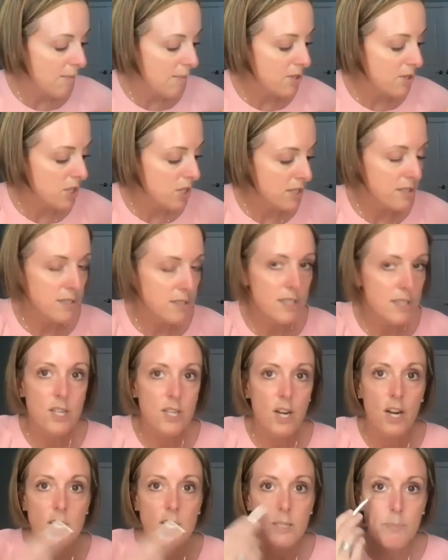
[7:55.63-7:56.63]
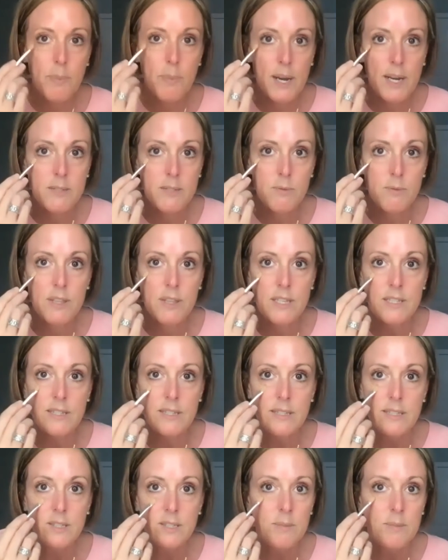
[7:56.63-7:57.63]
just the dark spots with as
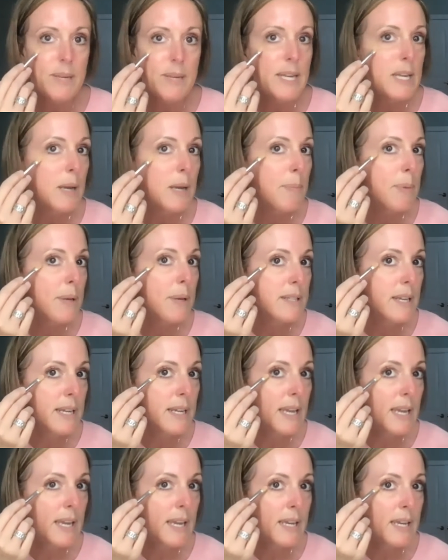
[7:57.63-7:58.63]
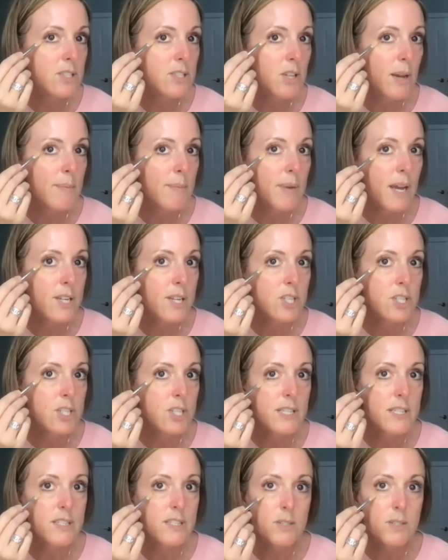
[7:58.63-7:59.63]
little makeup as I can. So I'm not just going to